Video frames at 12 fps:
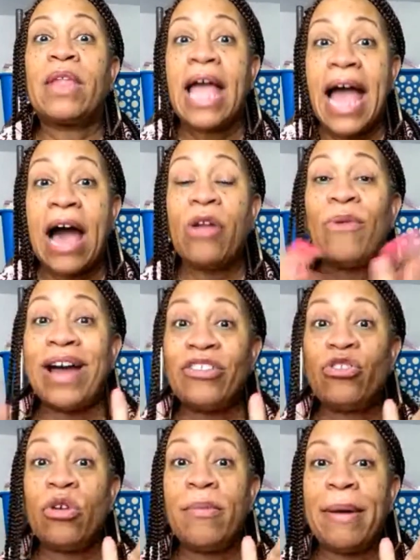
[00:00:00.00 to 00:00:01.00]
how do I
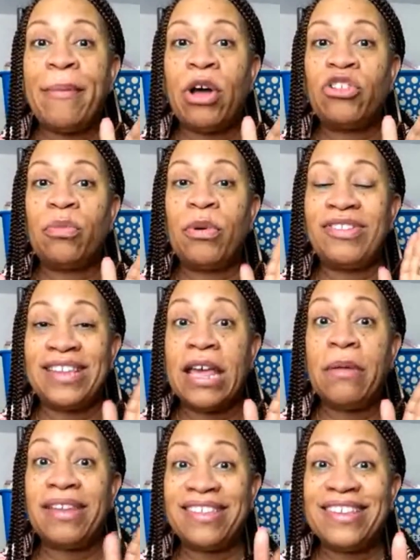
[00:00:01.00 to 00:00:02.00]
store my multiples
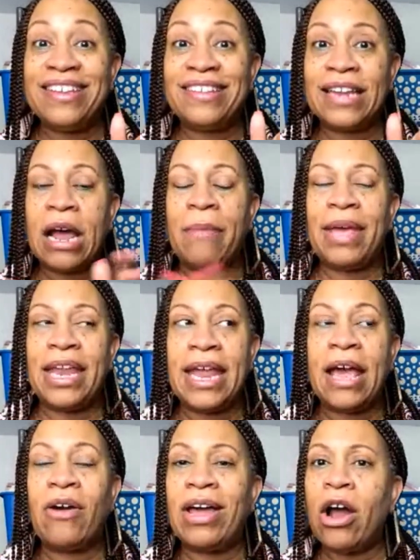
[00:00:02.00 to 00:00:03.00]
in the season I'm in
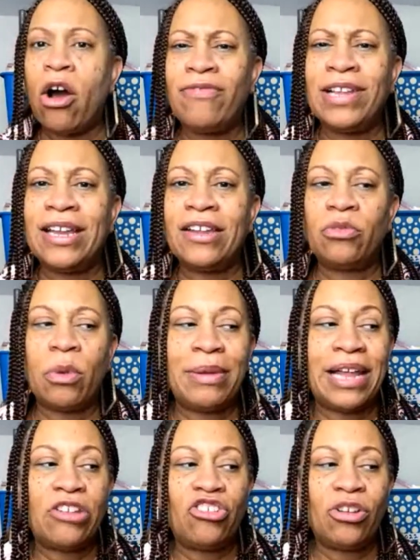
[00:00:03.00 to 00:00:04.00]
now? And hopefully this will
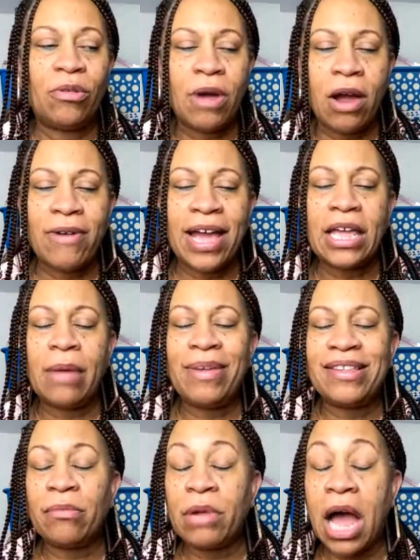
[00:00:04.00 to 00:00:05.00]
bless you. All right. Give me
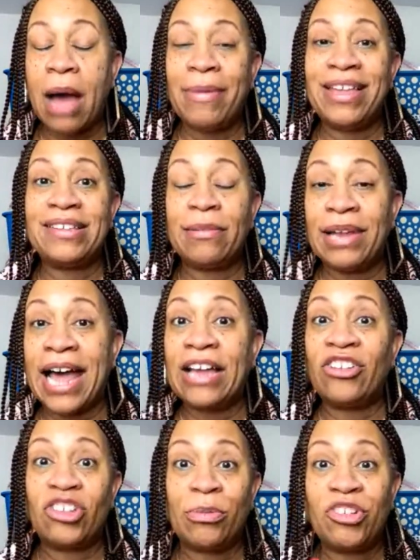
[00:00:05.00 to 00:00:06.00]
some comments, some
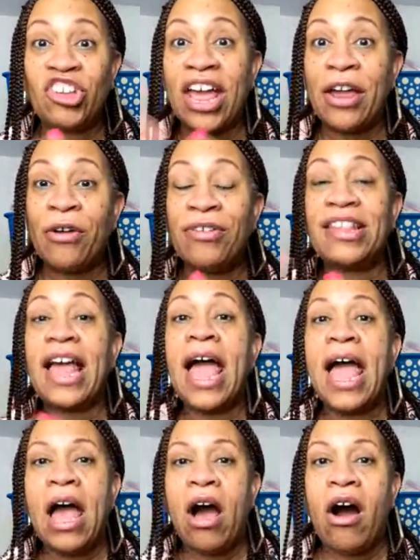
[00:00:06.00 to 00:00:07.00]
likes, some shares,
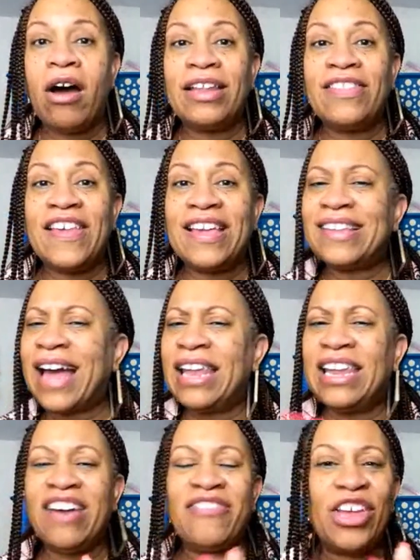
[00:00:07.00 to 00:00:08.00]
all the things. I
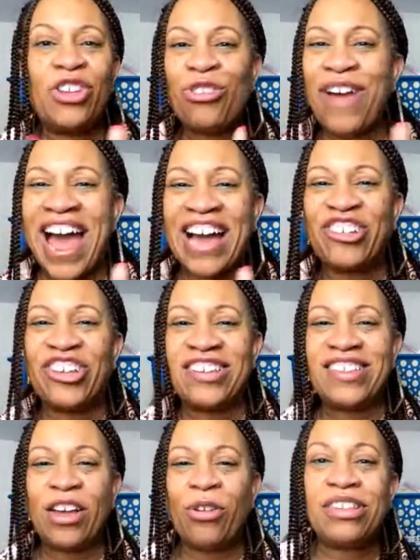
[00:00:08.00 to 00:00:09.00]
love interaction. So